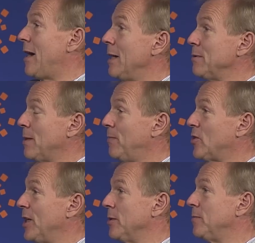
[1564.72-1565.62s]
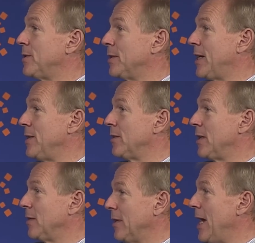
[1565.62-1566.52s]
I was simply trying to say
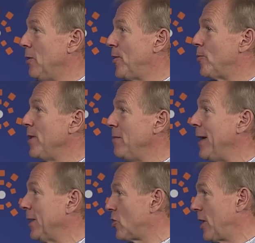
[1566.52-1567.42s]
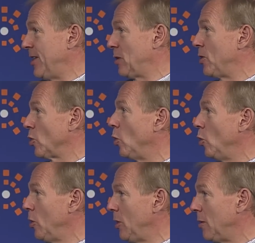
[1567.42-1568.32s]
that here are three mega trends which
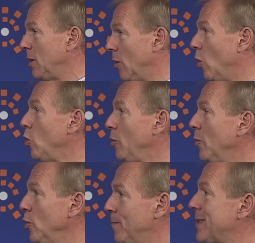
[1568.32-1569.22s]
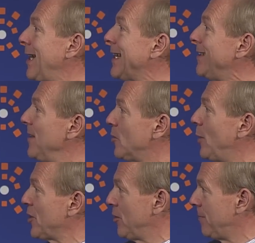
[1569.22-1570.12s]
all move slightly in the
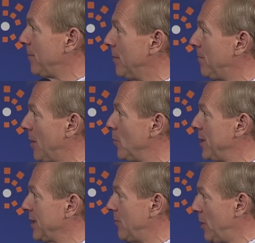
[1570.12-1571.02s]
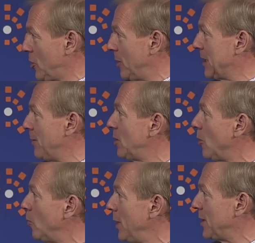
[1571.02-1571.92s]
direction of a risk aversion, so it's
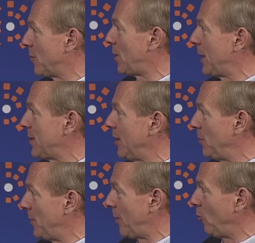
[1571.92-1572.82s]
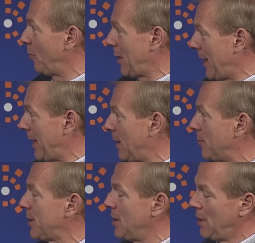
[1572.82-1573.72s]
not really surprising when they're all playing
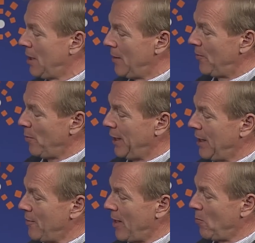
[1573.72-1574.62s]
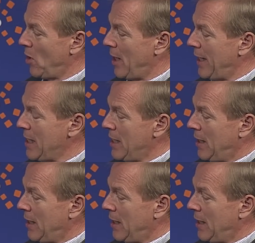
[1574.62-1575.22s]
out that we go that way.